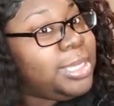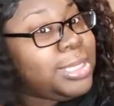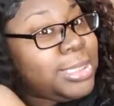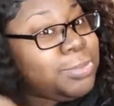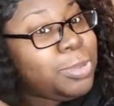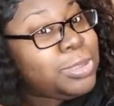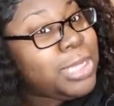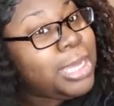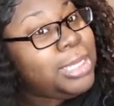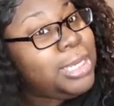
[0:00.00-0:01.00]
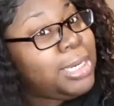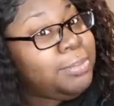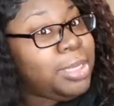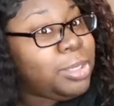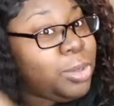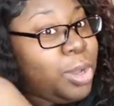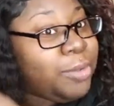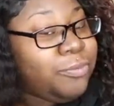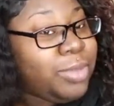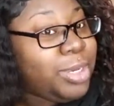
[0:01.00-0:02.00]
This is most likely going to be a
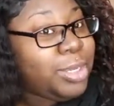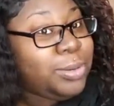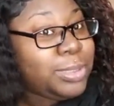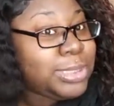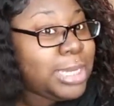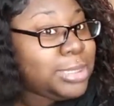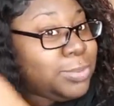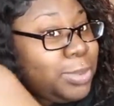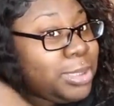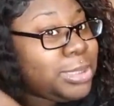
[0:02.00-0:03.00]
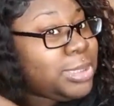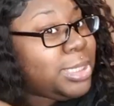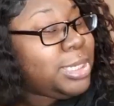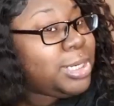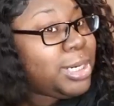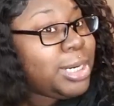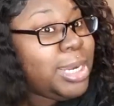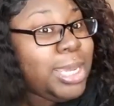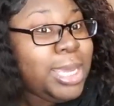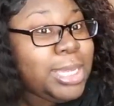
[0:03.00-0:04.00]
long video because I just want to sit here
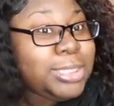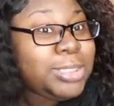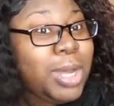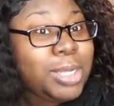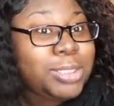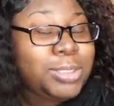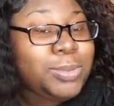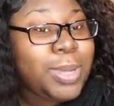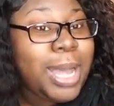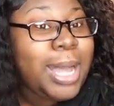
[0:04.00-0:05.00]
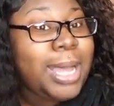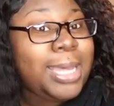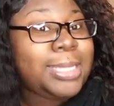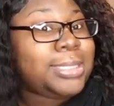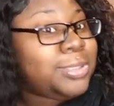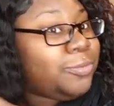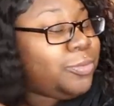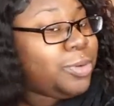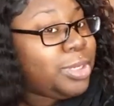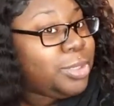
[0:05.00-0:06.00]
and talk to you guys
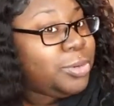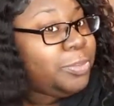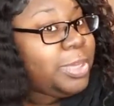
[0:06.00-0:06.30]
for a little